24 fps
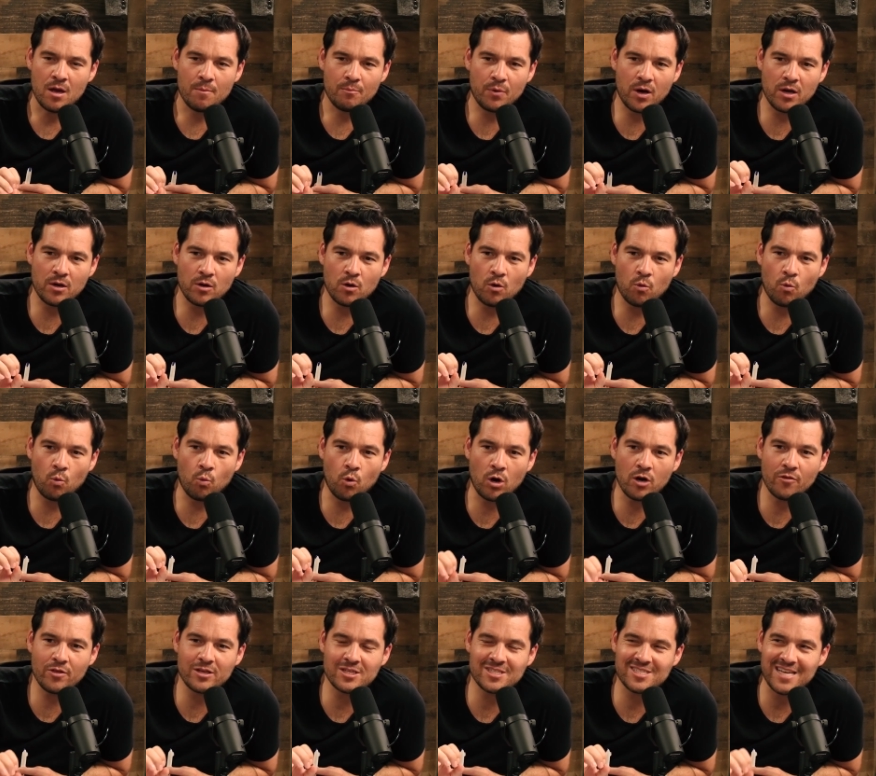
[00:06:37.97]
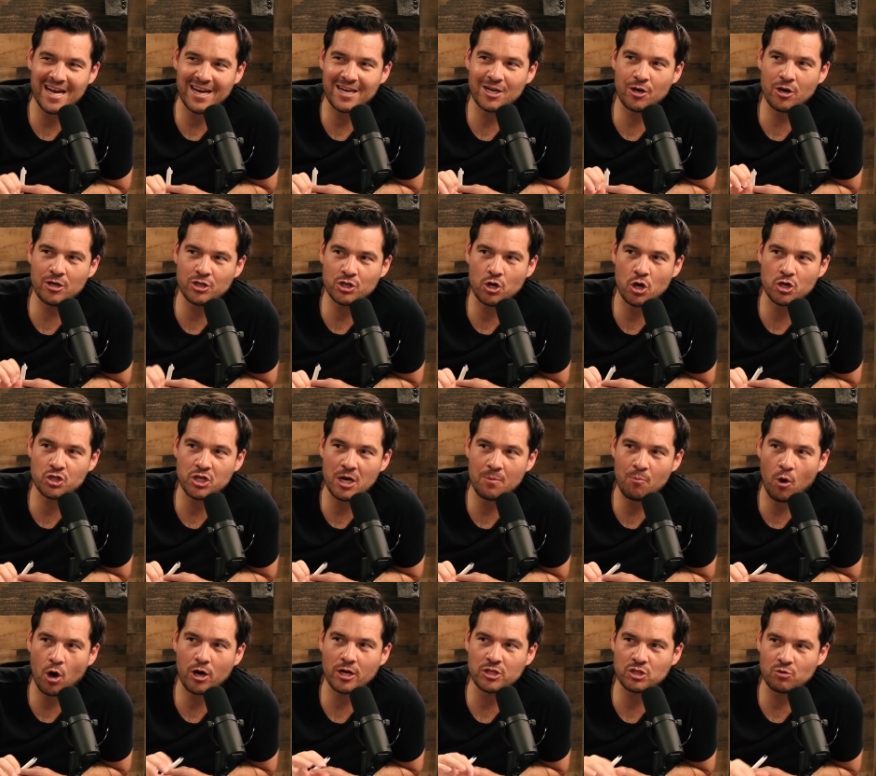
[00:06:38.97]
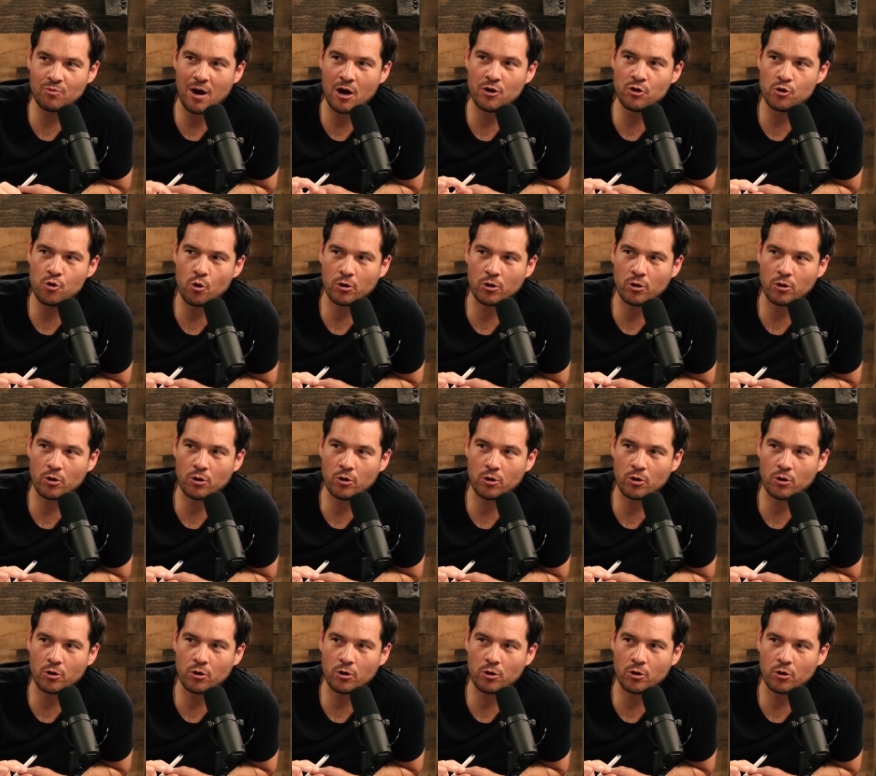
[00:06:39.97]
But what are the secondary and tertiary markets around New